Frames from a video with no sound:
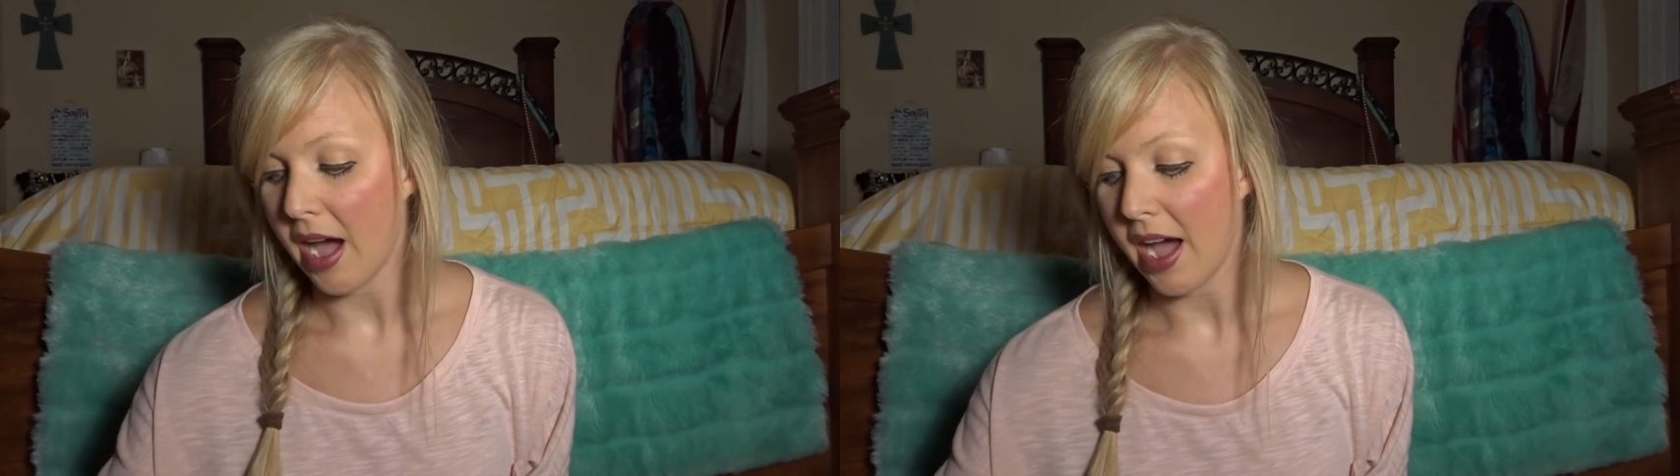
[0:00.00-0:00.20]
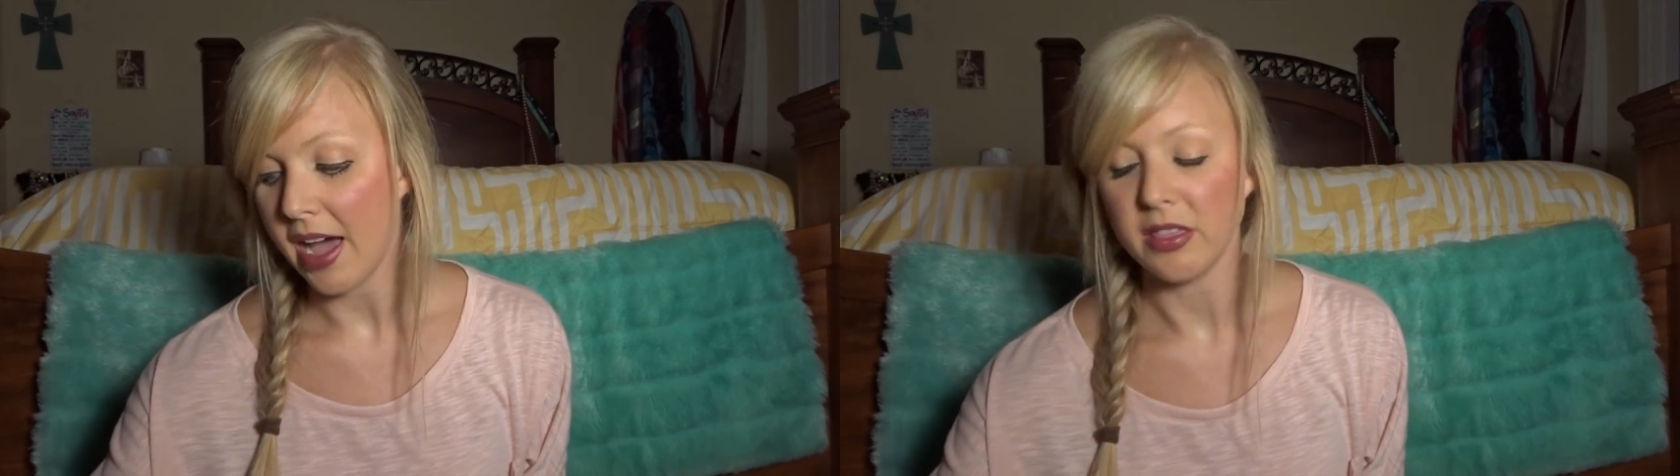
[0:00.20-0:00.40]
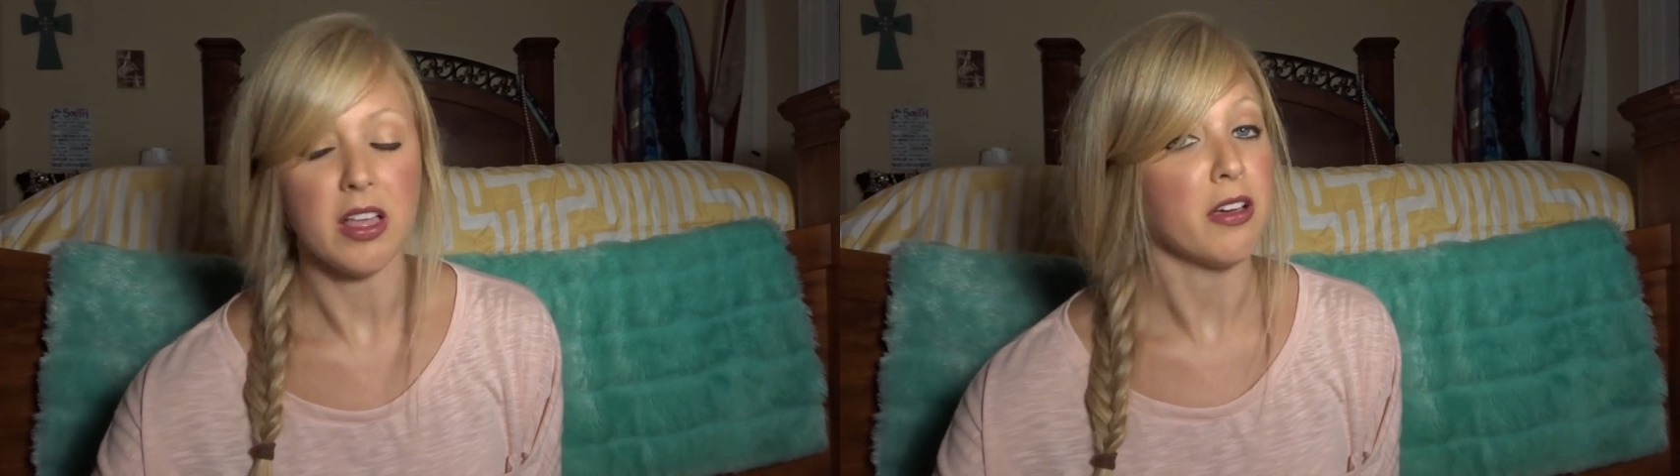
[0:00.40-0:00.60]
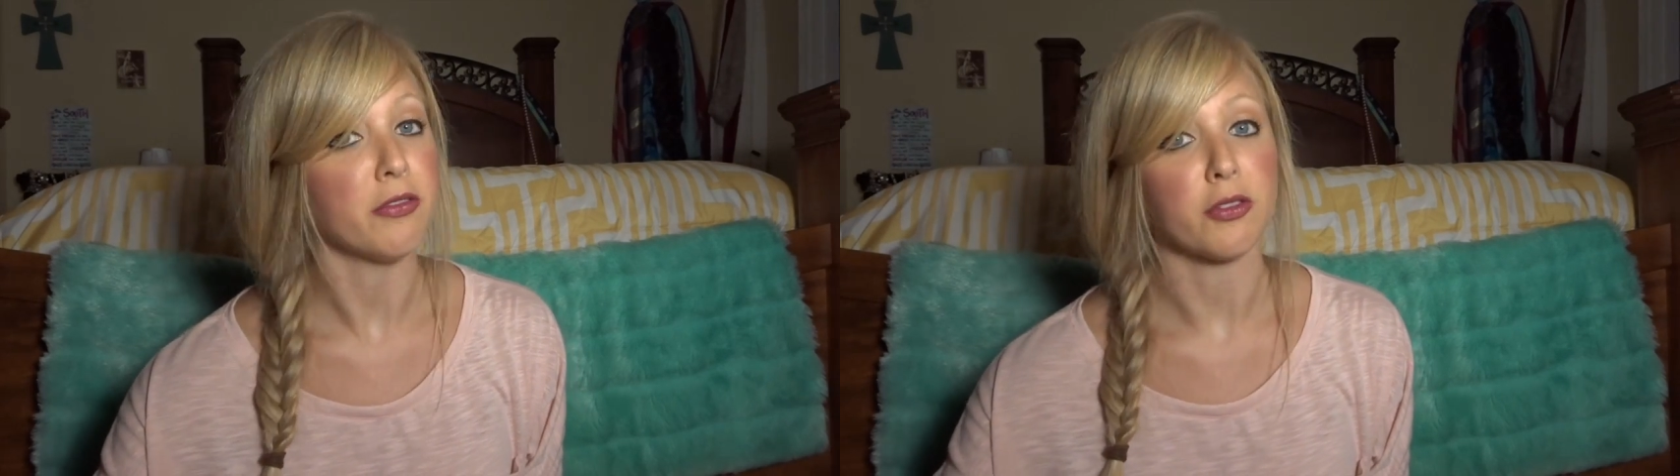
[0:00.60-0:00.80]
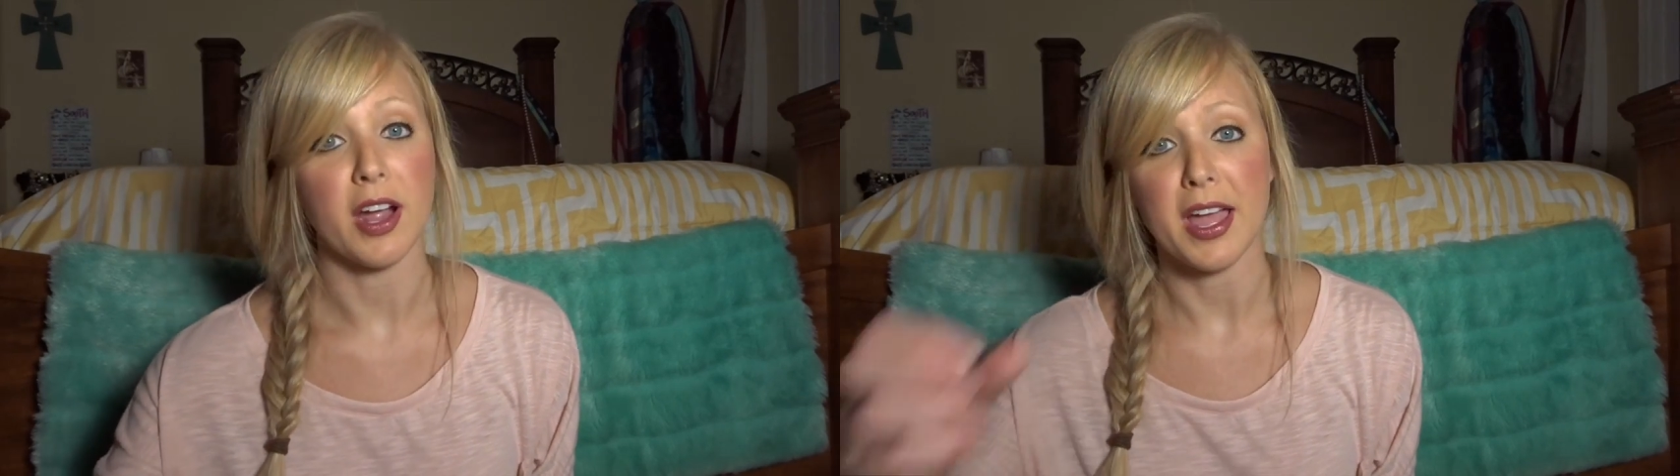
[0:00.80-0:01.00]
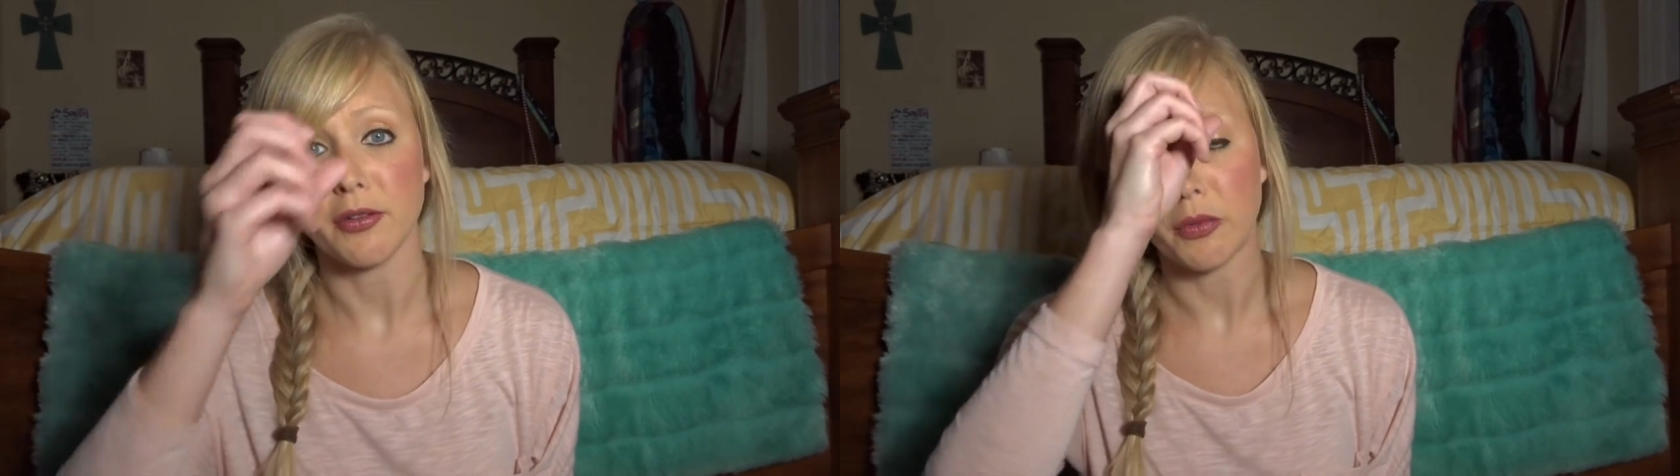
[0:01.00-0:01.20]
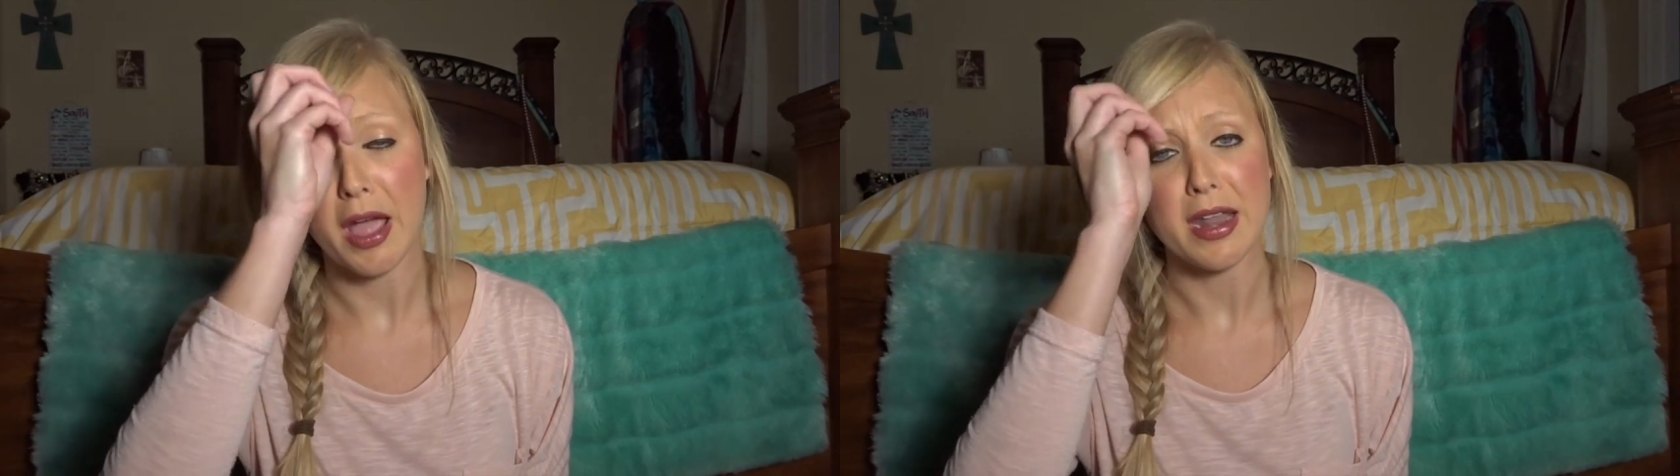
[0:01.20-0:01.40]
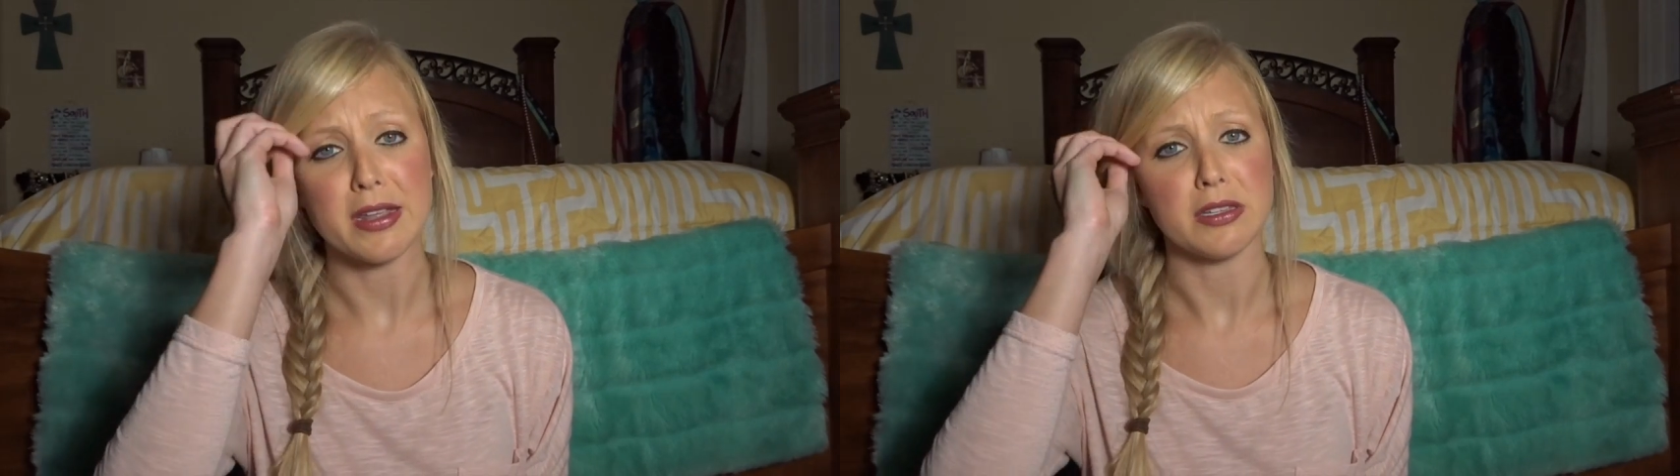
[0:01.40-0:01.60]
I love red. Red